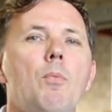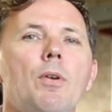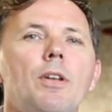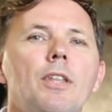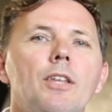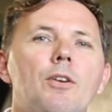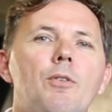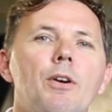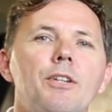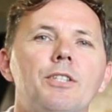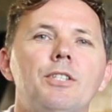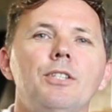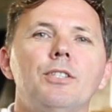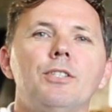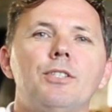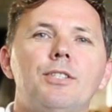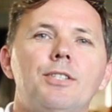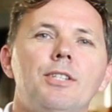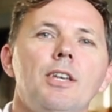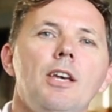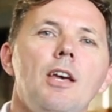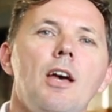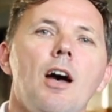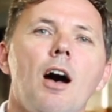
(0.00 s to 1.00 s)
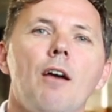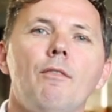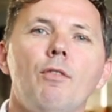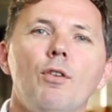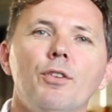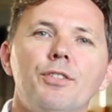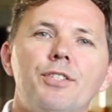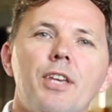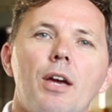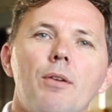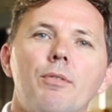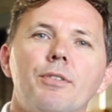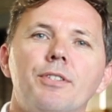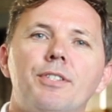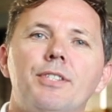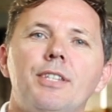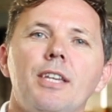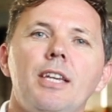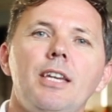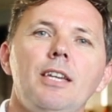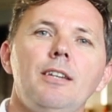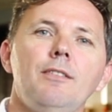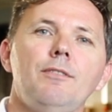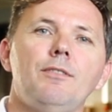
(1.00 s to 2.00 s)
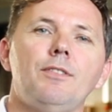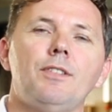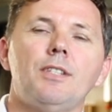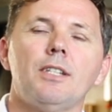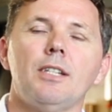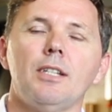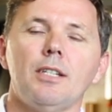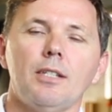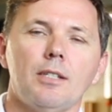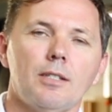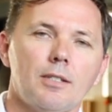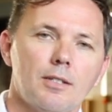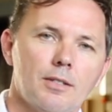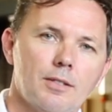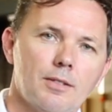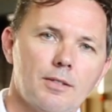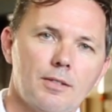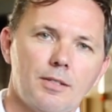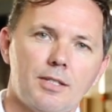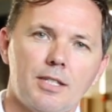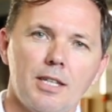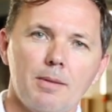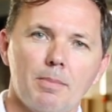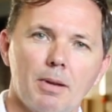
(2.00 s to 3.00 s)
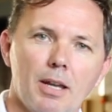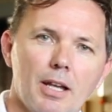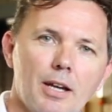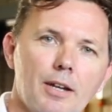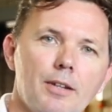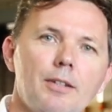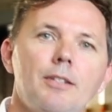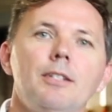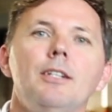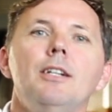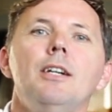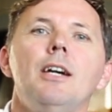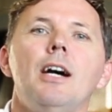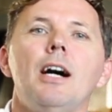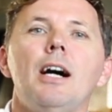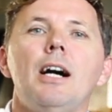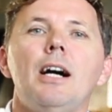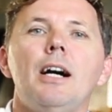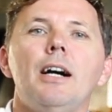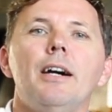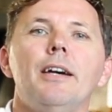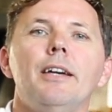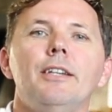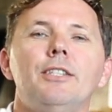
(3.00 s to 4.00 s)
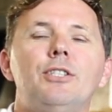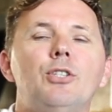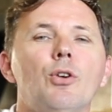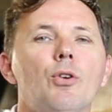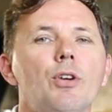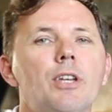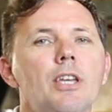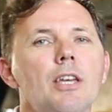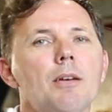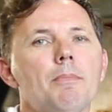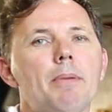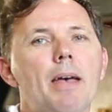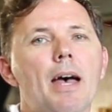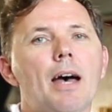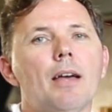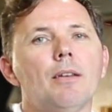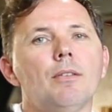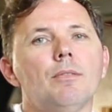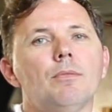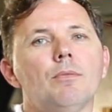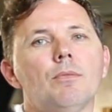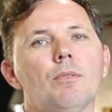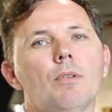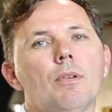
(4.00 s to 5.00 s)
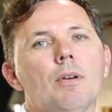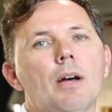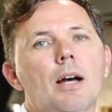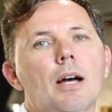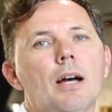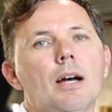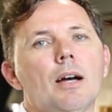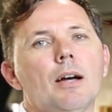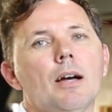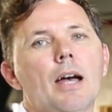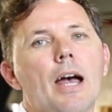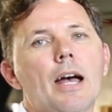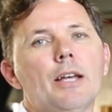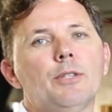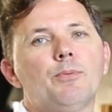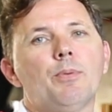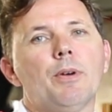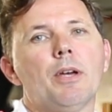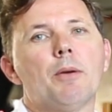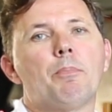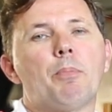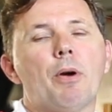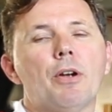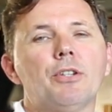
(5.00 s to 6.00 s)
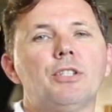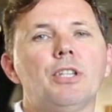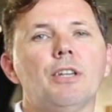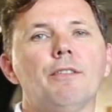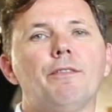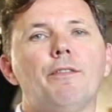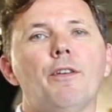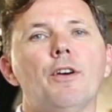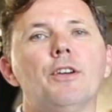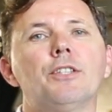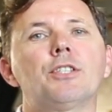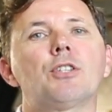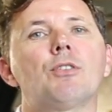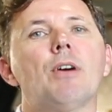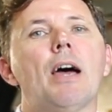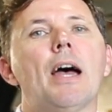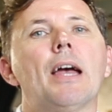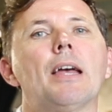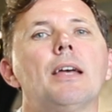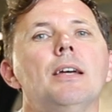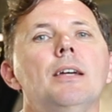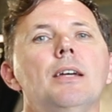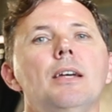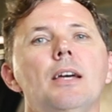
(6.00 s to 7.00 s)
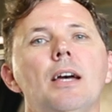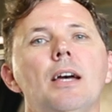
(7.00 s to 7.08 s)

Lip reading: one of the questions I've also received, see below, is talking about as we're approaching first crack,